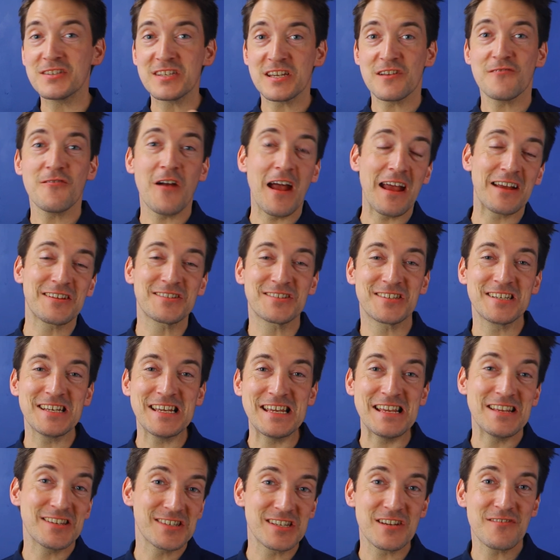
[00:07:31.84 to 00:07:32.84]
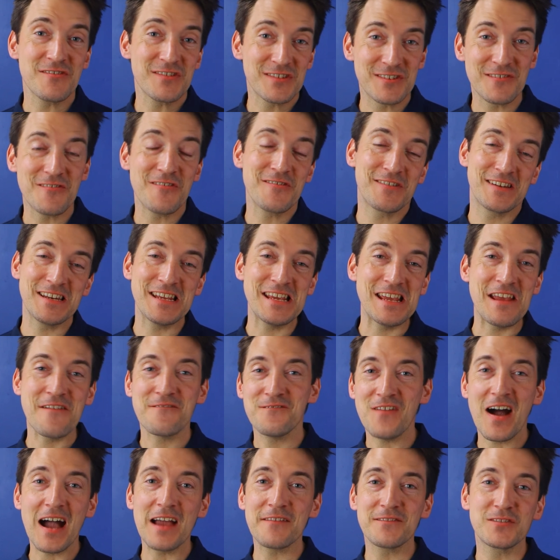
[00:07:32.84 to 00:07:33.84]
the
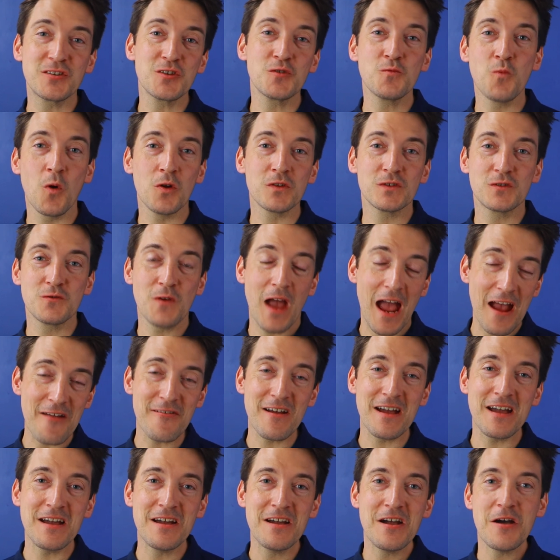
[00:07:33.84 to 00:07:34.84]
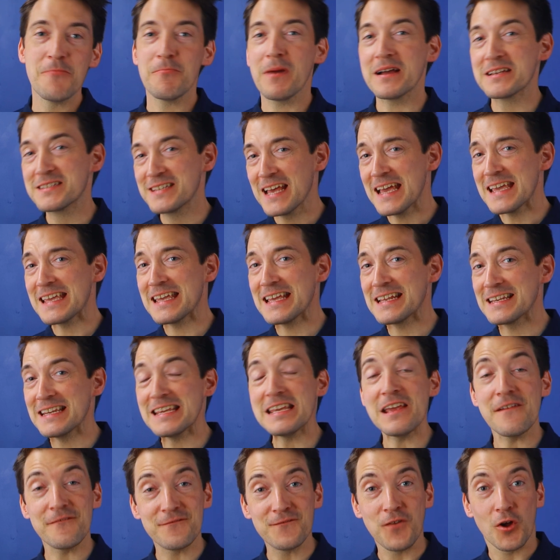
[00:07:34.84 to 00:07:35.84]
0xC00D5212 error by taking
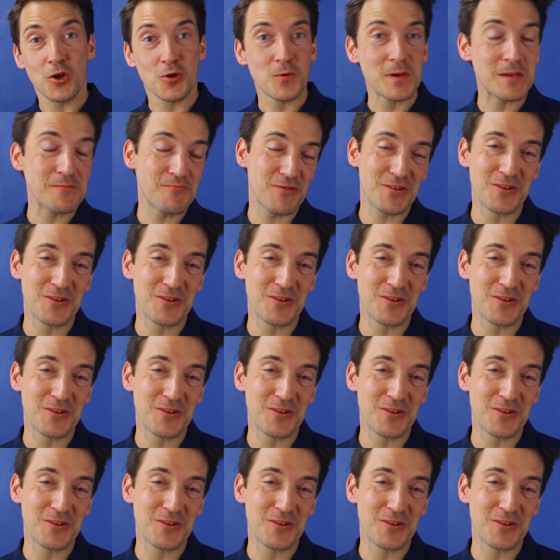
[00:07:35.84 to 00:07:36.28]
the following